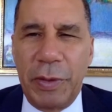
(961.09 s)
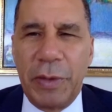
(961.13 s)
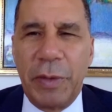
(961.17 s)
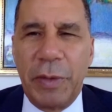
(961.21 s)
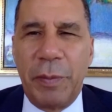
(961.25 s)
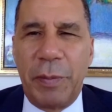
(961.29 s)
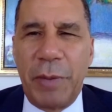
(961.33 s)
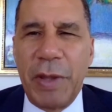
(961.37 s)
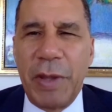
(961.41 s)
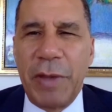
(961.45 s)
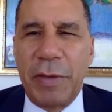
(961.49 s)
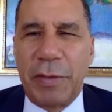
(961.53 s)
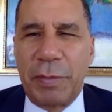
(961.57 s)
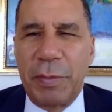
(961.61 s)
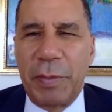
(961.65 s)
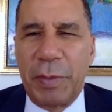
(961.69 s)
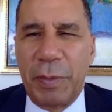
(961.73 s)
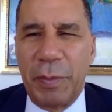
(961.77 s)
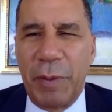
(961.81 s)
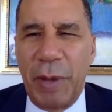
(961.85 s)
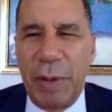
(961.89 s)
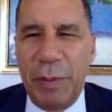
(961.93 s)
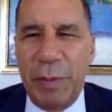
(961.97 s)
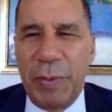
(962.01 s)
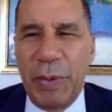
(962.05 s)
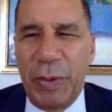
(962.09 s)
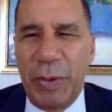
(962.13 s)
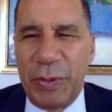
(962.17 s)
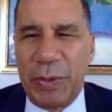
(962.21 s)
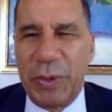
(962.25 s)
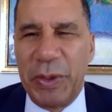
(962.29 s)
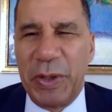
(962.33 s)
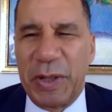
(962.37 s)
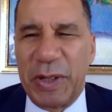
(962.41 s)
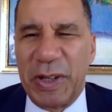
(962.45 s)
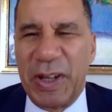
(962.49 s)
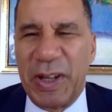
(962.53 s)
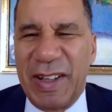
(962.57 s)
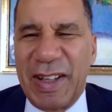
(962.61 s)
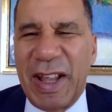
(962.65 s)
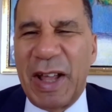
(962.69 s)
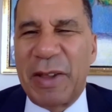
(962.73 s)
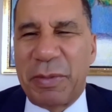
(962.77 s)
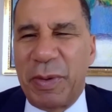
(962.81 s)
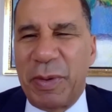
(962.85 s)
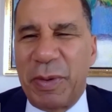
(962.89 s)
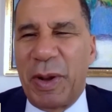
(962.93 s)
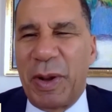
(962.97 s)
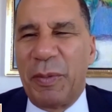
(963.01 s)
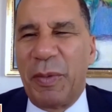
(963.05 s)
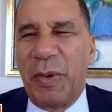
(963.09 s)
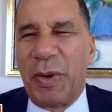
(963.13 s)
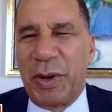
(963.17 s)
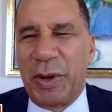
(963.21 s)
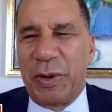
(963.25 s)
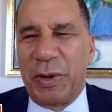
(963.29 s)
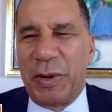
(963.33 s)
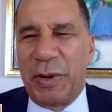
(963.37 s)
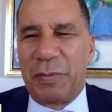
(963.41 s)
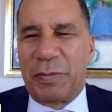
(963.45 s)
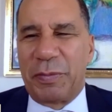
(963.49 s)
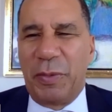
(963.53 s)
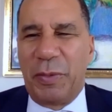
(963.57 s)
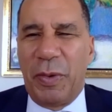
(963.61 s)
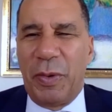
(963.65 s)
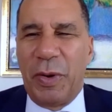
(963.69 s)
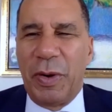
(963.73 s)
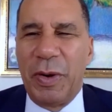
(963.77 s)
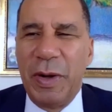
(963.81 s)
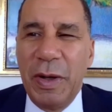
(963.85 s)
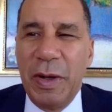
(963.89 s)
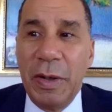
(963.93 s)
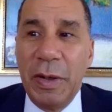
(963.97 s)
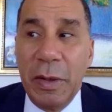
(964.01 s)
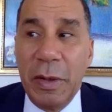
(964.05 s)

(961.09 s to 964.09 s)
in the basement of my building, and that's what I wanted it for.